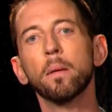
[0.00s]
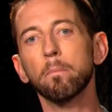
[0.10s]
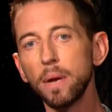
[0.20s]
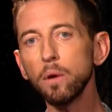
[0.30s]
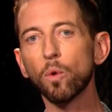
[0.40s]

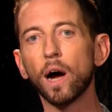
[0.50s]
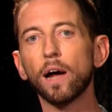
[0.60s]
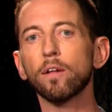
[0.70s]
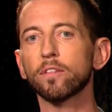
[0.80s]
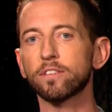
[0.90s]

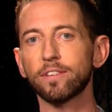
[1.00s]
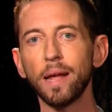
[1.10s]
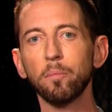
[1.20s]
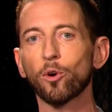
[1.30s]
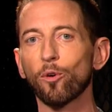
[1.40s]
Meanwhile, the
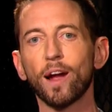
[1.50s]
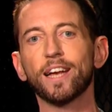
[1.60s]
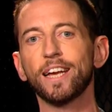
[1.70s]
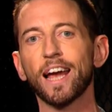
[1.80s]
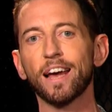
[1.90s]
same
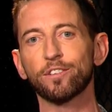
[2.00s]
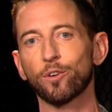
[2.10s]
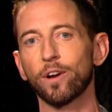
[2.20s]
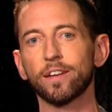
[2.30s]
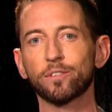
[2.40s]
cranky-ass
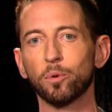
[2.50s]
critics